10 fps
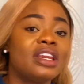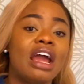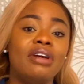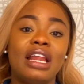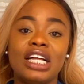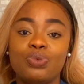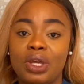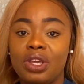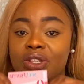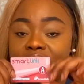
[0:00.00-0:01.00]
Ireland, we
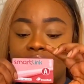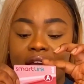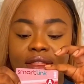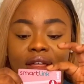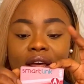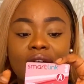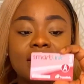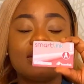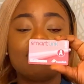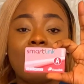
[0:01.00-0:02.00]
used like the
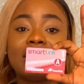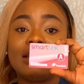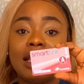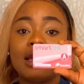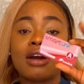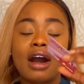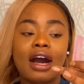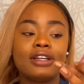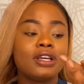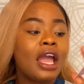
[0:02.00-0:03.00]
SmartLink
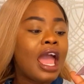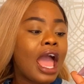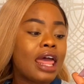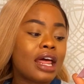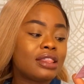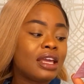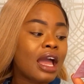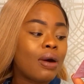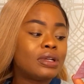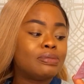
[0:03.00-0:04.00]
card, and I think
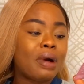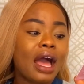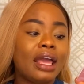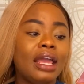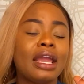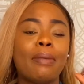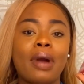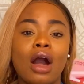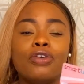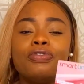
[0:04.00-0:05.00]
I was buying
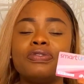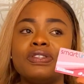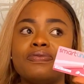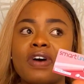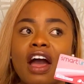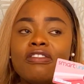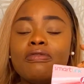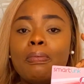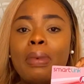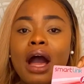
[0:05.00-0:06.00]
about
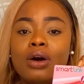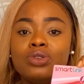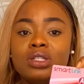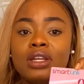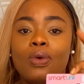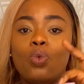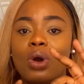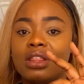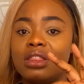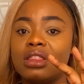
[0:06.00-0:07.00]
£55
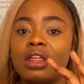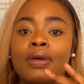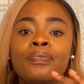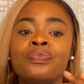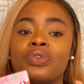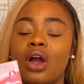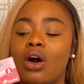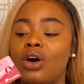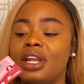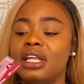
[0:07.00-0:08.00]
worth
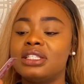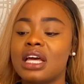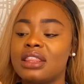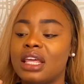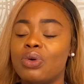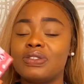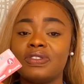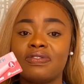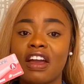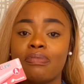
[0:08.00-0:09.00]
on it. I think it was
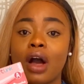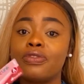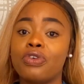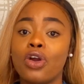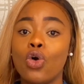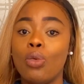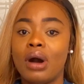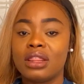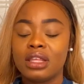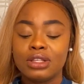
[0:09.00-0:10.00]
£55 for a whole
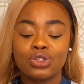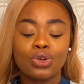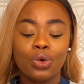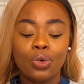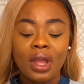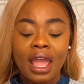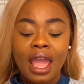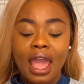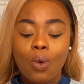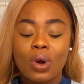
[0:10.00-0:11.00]
month. So
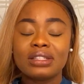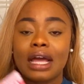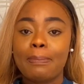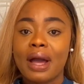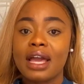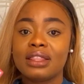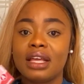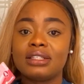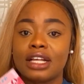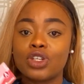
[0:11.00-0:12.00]
once I buy
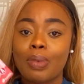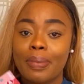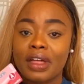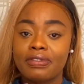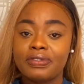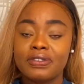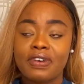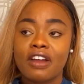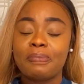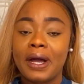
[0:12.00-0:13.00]
this, I top up that
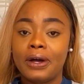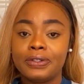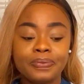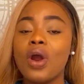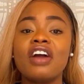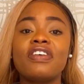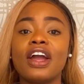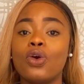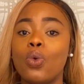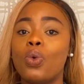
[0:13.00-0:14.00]
£55. Wherever I
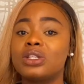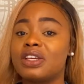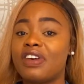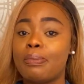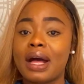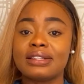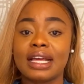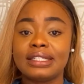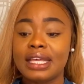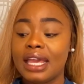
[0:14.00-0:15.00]
go, whatever bus
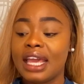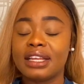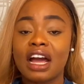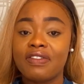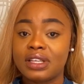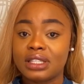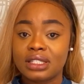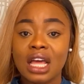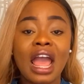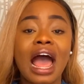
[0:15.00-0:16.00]
I take, it covers
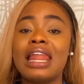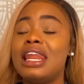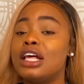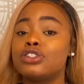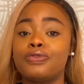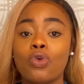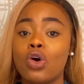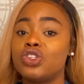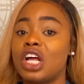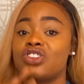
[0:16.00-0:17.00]
it. Unless, of
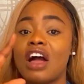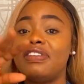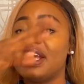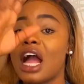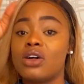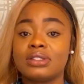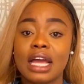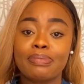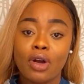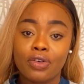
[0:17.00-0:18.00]
course, you are traveling
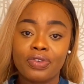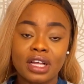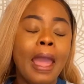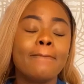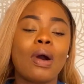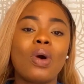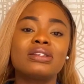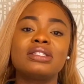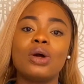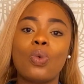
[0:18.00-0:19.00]
outside Belfast. But
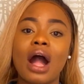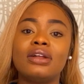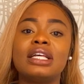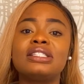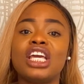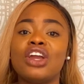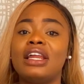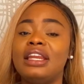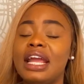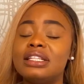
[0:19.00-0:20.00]
once in a while, let's say you are
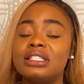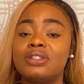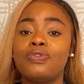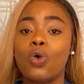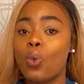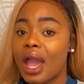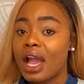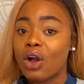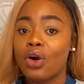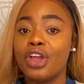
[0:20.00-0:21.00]
late for
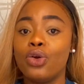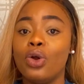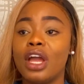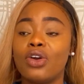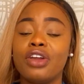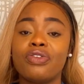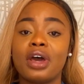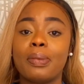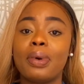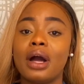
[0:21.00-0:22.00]
work, or you're going for
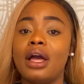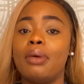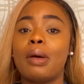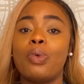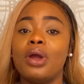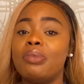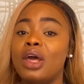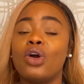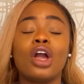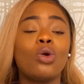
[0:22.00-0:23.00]
an
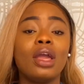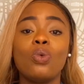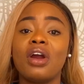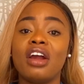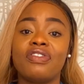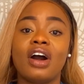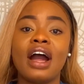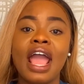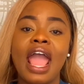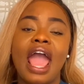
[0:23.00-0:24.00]
appointment, or you're going
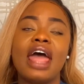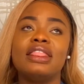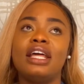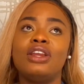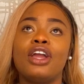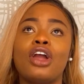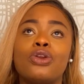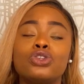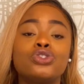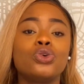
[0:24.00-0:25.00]
wherever, and then you're
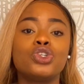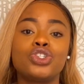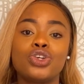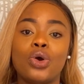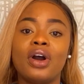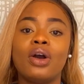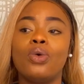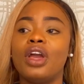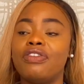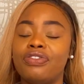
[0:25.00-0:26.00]
not so
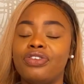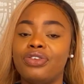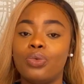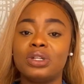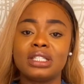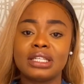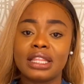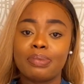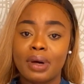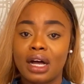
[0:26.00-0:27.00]
sure if you want to take
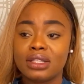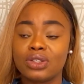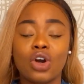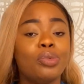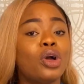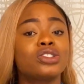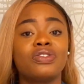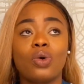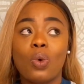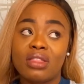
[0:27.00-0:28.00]
the bus, or because of
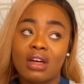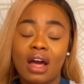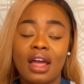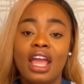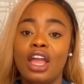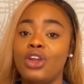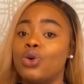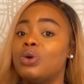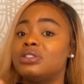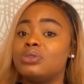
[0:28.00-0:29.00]
the weather, you
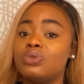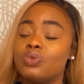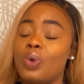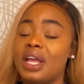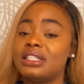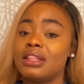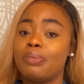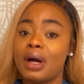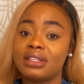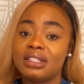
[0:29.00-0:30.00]
don't want to wait at the
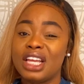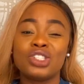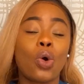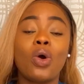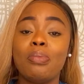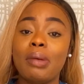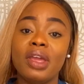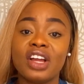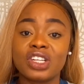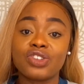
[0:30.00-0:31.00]
bus station, or maybe
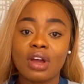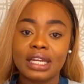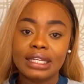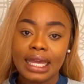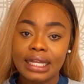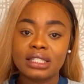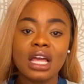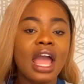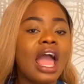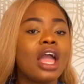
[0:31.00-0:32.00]
you're just running late,
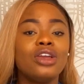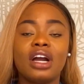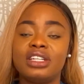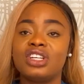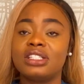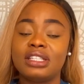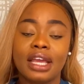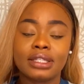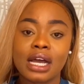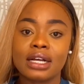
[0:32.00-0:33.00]
you can just take
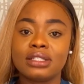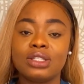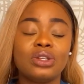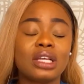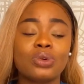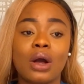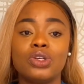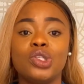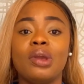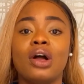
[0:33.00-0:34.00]
a taxi. So that's what I
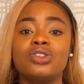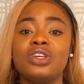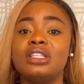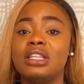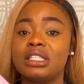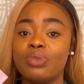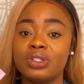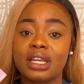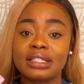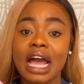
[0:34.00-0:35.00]
was doing. I was using this most
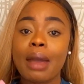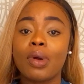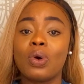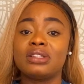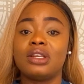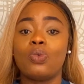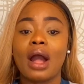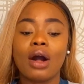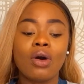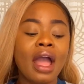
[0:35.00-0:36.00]
of the time, and once in a
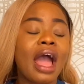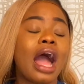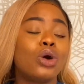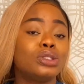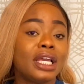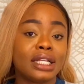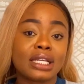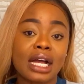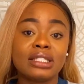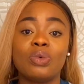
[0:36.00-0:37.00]
while I would take a
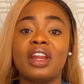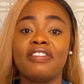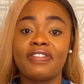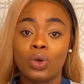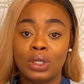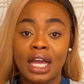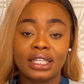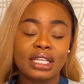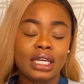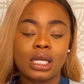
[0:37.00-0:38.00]
taxi when I felt like
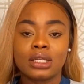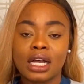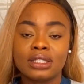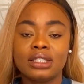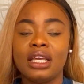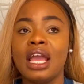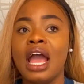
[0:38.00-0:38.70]
taking a taxi.